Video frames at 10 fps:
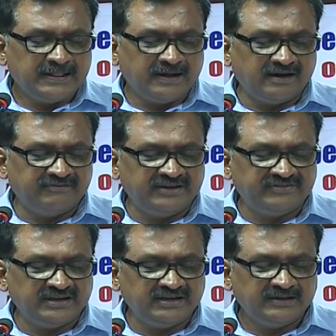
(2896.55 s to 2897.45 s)
Very,
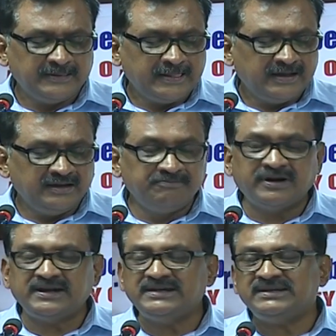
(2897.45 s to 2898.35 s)
very
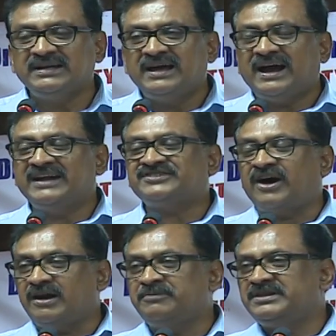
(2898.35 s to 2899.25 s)
important. And
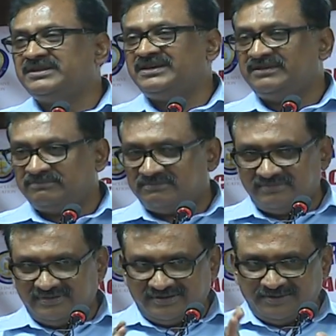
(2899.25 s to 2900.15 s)
chala mandi
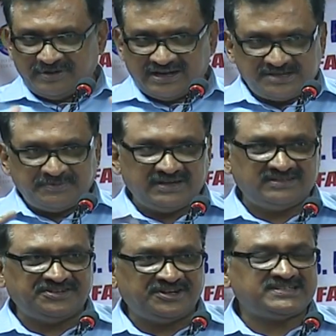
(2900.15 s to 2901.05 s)
management
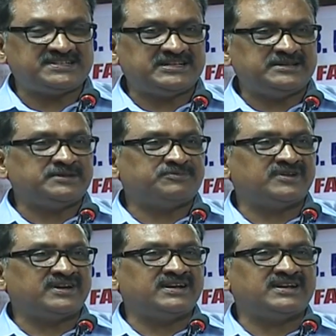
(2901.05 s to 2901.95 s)
theorists say
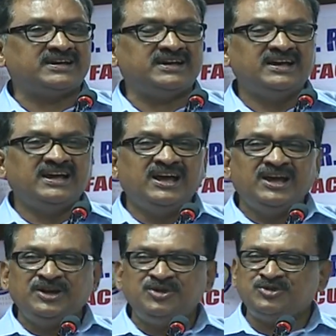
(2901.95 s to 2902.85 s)
cheptunnarante,
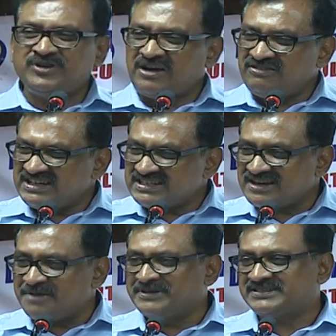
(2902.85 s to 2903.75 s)
you should have less
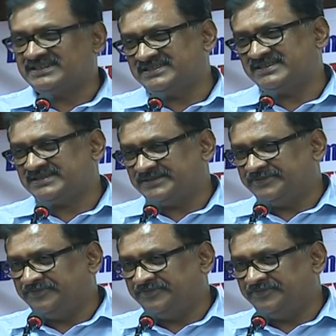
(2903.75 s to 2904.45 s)
common sense.